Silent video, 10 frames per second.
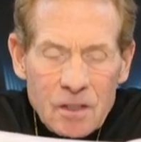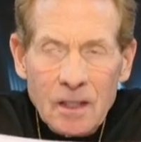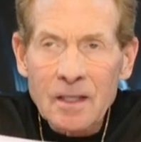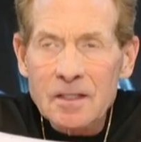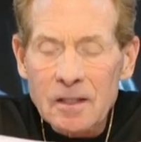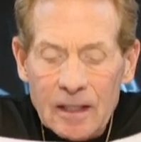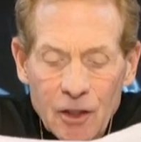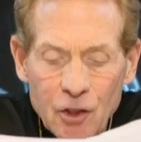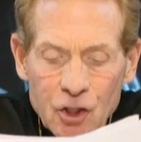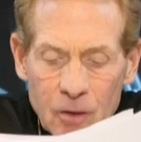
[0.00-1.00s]
his
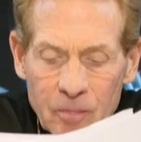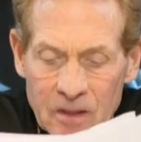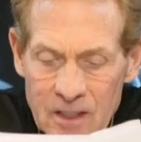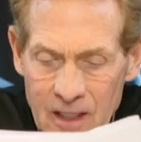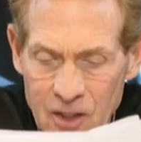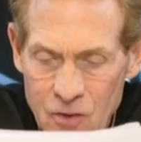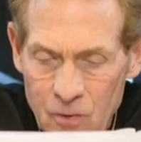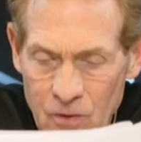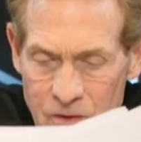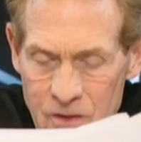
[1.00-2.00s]
leadership
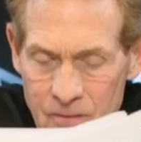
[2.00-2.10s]
intangibles